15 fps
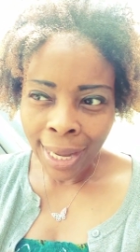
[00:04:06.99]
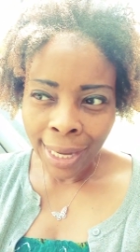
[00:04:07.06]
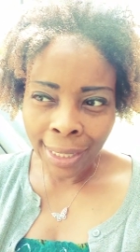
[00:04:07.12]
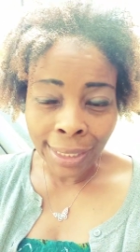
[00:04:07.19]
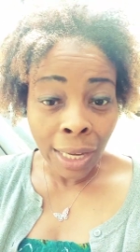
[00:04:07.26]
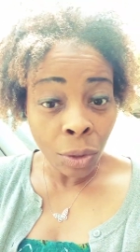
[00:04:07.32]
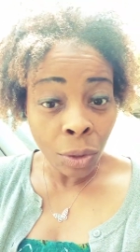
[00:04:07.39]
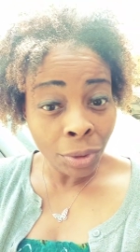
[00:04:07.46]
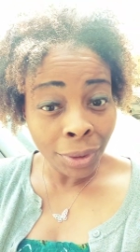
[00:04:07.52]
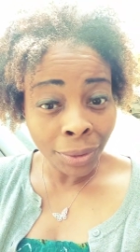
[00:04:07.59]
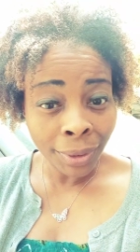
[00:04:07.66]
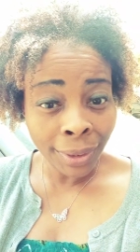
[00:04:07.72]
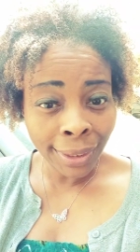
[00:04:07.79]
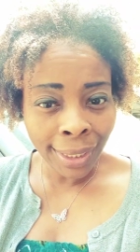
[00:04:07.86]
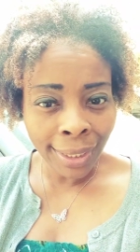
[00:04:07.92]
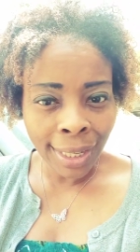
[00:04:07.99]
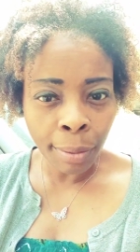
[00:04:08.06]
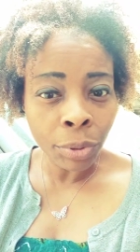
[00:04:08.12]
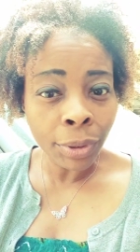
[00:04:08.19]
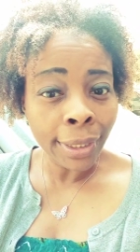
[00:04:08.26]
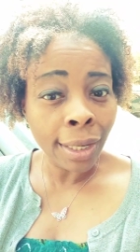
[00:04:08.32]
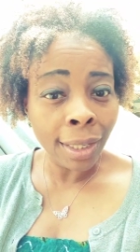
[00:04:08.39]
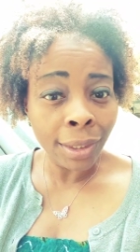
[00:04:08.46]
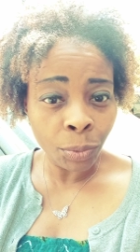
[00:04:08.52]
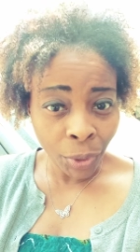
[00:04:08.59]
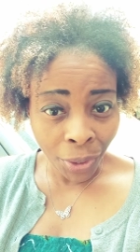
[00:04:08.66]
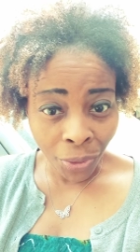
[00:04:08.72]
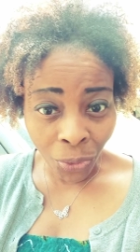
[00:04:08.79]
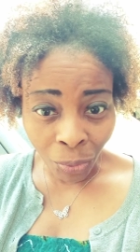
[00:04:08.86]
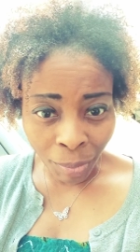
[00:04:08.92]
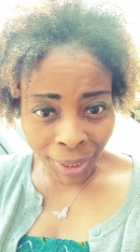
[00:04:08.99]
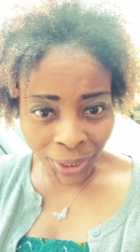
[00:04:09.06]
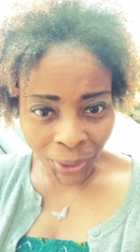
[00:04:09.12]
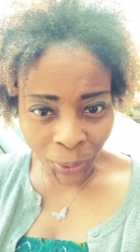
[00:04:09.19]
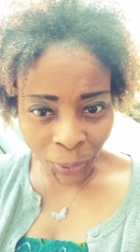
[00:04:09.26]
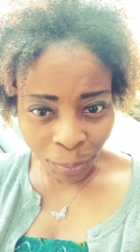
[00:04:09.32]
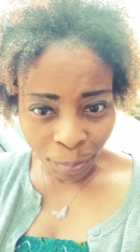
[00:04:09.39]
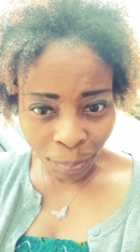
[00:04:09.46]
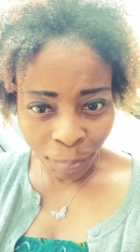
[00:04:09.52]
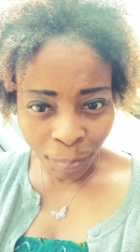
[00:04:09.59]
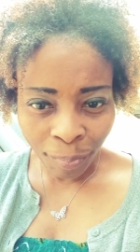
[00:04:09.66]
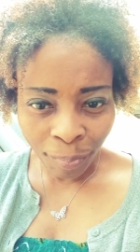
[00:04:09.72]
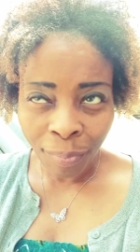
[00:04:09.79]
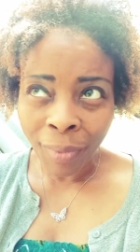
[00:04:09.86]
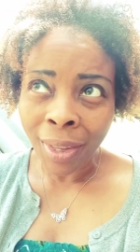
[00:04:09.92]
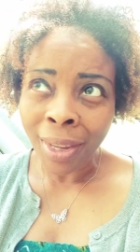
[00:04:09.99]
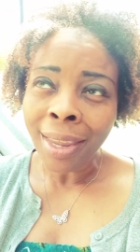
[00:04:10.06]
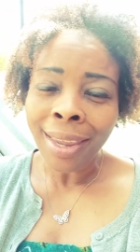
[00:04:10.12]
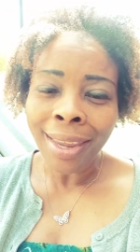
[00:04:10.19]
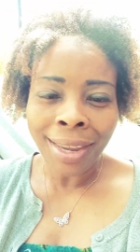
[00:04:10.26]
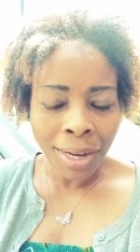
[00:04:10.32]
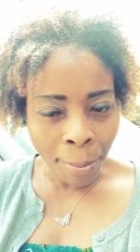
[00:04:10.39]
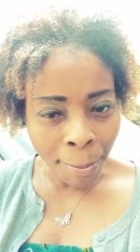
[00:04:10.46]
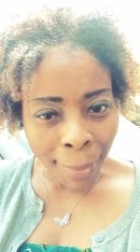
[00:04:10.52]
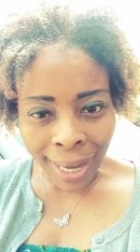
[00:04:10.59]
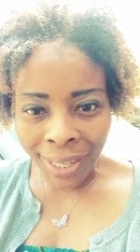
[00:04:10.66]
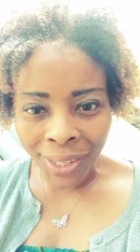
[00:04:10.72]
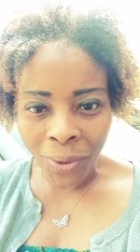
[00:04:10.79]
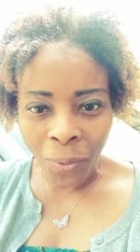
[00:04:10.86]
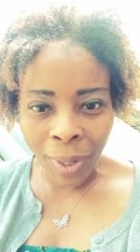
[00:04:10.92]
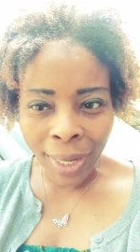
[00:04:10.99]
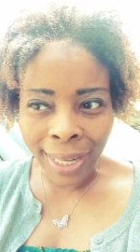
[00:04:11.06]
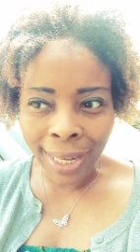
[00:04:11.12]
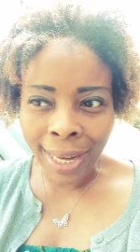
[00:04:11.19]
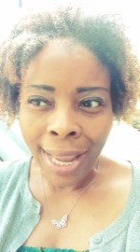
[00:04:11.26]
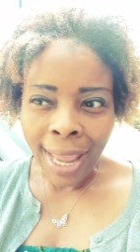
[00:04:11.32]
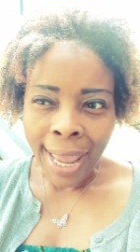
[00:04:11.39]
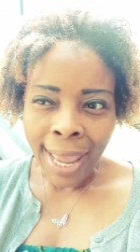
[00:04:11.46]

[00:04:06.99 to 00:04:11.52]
because I also see that the Most High God's working through me too in a mighty way.